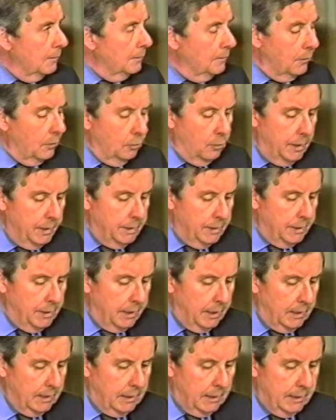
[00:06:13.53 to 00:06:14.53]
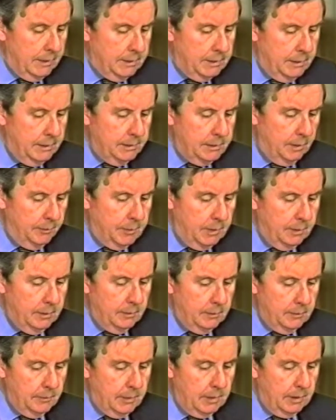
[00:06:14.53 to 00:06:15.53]
For one thing, I see
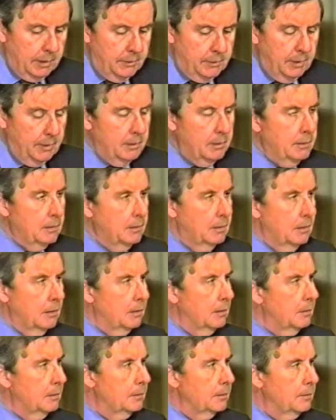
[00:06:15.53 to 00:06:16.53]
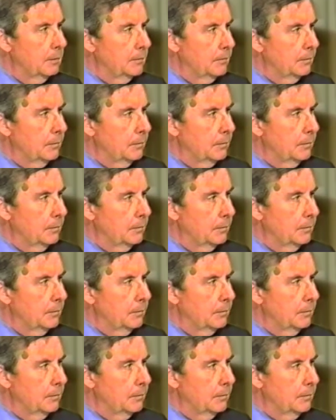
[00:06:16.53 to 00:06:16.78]
something that I think uh,